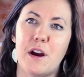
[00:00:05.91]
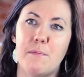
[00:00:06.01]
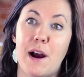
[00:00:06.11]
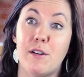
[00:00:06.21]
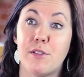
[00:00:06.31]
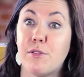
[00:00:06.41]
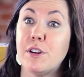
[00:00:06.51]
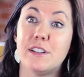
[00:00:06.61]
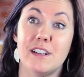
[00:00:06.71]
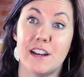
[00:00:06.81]
about
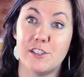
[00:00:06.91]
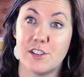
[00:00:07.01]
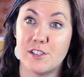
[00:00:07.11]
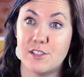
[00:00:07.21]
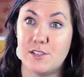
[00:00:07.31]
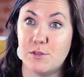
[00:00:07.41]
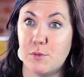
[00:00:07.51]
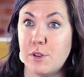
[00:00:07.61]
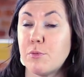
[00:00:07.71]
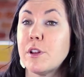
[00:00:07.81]
three teenagers
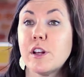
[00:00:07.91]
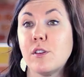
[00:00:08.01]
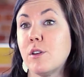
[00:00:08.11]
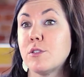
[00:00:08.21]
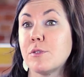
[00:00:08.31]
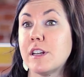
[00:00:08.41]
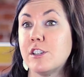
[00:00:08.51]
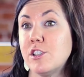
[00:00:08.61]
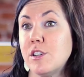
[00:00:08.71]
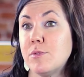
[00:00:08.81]
with really close
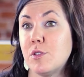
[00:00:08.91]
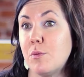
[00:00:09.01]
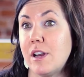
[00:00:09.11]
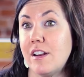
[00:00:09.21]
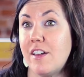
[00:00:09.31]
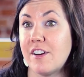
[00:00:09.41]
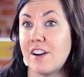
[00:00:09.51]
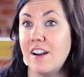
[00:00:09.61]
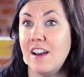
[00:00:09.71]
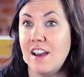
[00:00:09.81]
relationships to one
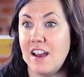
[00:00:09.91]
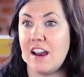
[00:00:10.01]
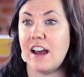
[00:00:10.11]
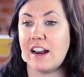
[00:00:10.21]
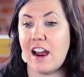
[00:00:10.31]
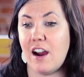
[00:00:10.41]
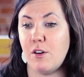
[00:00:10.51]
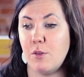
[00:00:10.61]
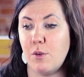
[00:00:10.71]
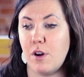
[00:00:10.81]
another and
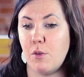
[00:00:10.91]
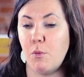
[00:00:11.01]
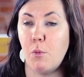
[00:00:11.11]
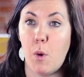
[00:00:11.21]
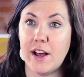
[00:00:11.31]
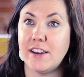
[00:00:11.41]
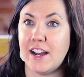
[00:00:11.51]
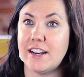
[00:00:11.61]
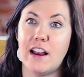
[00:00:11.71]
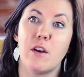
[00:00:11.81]
how one
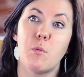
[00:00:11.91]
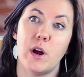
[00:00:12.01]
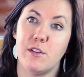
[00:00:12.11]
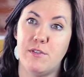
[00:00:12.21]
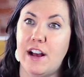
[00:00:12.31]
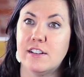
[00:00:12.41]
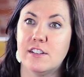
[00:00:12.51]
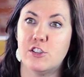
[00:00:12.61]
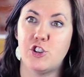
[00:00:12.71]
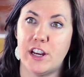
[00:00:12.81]
night and one
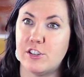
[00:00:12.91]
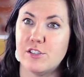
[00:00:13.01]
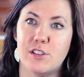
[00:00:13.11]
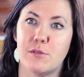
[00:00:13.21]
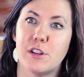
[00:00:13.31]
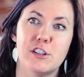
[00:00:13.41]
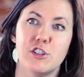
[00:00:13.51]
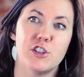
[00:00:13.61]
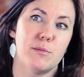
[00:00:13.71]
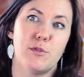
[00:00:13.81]
event changes their
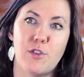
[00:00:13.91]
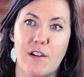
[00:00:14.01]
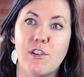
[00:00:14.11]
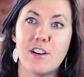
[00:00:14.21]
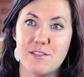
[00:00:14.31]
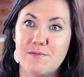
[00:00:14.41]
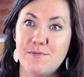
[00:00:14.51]
relationships forever.